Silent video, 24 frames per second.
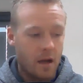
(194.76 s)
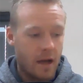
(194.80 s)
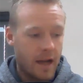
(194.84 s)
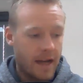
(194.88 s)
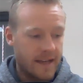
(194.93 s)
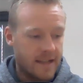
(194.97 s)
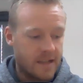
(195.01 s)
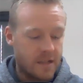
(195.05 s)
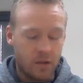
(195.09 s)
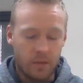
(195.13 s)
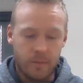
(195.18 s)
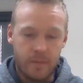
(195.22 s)

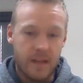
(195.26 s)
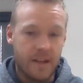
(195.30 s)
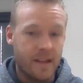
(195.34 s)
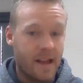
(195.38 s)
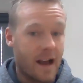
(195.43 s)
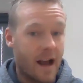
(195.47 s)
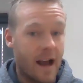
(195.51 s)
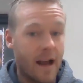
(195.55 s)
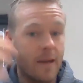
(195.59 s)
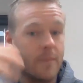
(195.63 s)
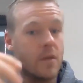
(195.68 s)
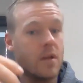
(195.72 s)
It's something
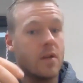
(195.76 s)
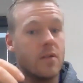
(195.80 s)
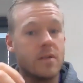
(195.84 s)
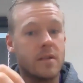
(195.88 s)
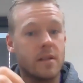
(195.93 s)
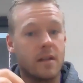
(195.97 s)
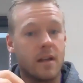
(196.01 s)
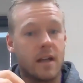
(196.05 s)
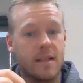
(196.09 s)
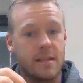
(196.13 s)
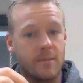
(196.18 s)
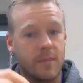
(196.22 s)
that I'm
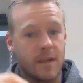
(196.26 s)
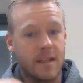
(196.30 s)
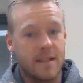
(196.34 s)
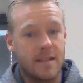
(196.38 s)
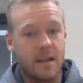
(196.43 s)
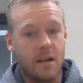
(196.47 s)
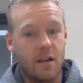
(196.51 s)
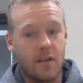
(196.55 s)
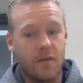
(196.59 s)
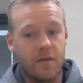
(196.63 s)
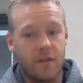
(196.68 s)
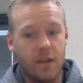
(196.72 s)
utilizing
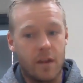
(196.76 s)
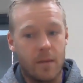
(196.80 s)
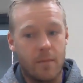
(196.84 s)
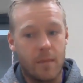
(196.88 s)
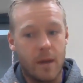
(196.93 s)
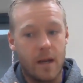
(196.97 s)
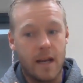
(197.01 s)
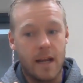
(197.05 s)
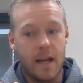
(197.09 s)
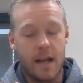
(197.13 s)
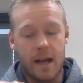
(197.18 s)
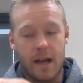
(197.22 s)
myself at the
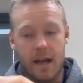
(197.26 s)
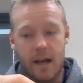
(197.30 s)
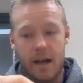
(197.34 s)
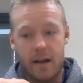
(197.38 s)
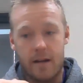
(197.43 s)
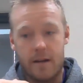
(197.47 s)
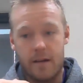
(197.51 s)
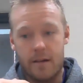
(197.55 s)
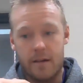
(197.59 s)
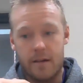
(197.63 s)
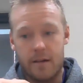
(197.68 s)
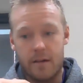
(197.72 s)
minute
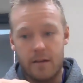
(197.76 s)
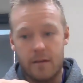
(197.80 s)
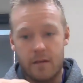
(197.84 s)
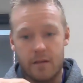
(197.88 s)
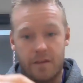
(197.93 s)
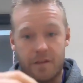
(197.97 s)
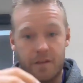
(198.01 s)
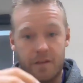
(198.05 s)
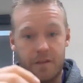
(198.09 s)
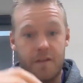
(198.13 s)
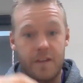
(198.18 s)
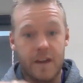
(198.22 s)
and
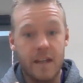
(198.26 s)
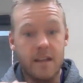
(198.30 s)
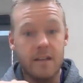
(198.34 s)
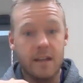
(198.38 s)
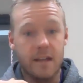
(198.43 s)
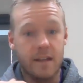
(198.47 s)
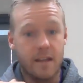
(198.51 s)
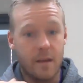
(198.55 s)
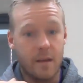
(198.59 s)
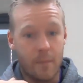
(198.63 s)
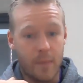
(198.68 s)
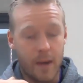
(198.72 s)

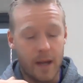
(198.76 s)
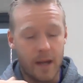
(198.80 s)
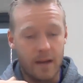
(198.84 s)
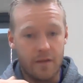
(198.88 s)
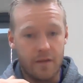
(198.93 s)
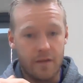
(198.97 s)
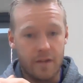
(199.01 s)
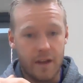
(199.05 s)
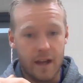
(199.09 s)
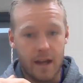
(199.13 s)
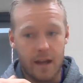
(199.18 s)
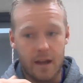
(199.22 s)
feeling the
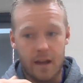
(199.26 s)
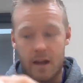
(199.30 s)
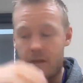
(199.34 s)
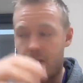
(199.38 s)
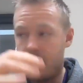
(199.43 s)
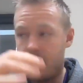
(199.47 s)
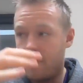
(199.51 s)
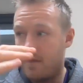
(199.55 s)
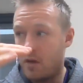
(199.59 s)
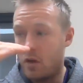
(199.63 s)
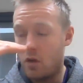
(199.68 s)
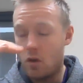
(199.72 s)
benefit.
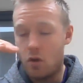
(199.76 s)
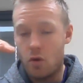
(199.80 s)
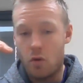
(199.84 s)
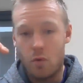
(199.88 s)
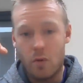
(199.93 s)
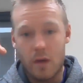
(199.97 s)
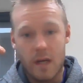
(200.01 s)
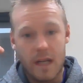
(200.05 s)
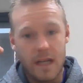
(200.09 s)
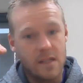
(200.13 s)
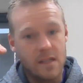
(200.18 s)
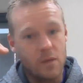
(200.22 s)
If you
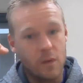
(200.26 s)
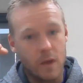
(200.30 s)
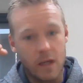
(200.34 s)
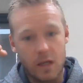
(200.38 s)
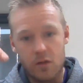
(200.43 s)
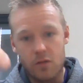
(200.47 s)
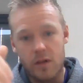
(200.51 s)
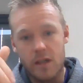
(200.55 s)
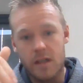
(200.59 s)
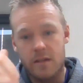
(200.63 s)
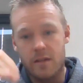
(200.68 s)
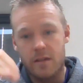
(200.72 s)
need to
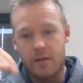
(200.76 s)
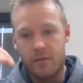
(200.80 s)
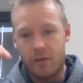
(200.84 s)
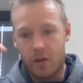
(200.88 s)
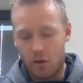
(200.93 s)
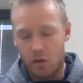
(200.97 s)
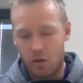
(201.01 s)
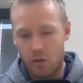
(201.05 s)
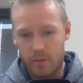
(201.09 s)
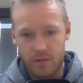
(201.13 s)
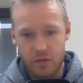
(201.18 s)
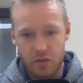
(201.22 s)
increase the
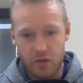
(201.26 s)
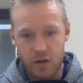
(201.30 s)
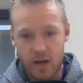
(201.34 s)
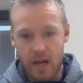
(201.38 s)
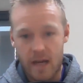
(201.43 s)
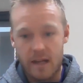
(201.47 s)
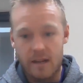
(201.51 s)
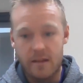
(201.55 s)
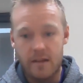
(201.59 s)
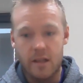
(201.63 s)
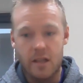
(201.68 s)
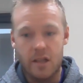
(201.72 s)
volume of
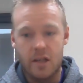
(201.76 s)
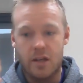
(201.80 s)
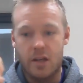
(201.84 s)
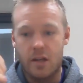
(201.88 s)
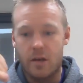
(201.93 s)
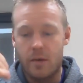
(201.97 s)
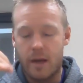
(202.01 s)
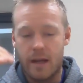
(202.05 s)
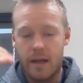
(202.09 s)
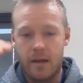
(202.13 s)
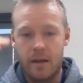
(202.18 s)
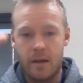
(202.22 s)
training that you're
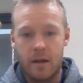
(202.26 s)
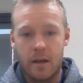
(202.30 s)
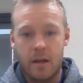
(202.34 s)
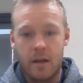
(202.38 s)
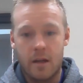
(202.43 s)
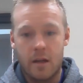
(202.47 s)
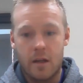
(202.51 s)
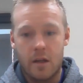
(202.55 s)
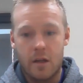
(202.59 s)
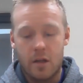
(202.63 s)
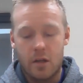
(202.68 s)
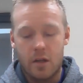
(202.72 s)
doing,
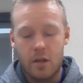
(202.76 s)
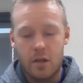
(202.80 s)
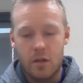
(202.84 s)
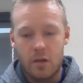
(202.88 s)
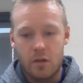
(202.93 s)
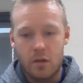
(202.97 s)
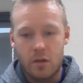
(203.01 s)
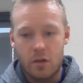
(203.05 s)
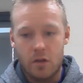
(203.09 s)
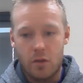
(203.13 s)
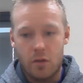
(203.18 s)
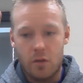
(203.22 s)

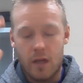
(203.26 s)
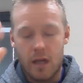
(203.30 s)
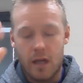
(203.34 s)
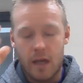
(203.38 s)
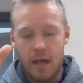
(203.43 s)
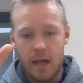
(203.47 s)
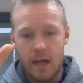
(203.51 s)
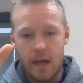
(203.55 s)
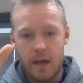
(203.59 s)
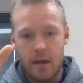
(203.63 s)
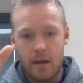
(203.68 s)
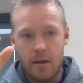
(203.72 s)
you
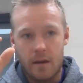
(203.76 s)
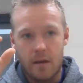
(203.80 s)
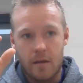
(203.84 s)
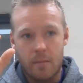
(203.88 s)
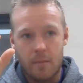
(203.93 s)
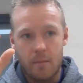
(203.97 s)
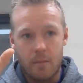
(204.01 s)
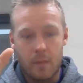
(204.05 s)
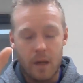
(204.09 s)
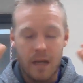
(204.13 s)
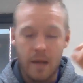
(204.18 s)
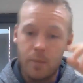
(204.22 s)
can
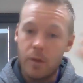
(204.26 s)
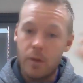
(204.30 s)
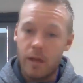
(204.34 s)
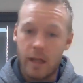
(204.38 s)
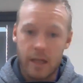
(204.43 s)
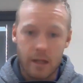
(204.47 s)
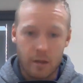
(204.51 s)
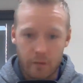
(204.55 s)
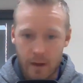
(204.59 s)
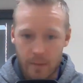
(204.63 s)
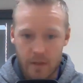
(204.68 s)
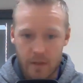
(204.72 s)

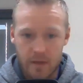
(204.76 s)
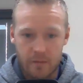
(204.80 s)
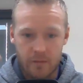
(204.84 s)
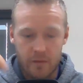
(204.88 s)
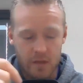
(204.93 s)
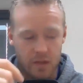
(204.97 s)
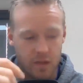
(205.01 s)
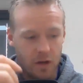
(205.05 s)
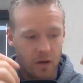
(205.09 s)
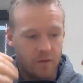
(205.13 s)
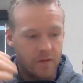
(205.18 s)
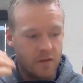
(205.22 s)
manipulate your reps in
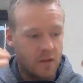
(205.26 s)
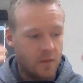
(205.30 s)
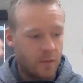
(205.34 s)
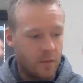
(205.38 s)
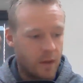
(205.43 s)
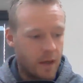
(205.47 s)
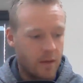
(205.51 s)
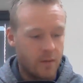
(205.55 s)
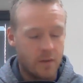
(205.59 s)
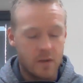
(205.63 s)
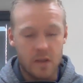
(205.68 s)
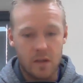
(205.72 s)
reserve to
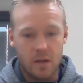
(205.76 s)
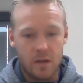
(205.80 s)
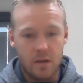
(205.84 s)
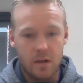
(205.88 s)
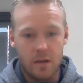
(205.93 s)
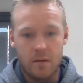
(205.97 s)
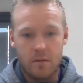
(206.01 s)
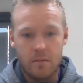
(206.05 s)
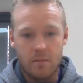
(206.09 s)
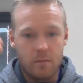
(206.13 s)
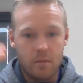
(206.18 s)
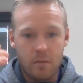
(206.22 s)
be able
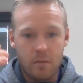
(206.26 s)
to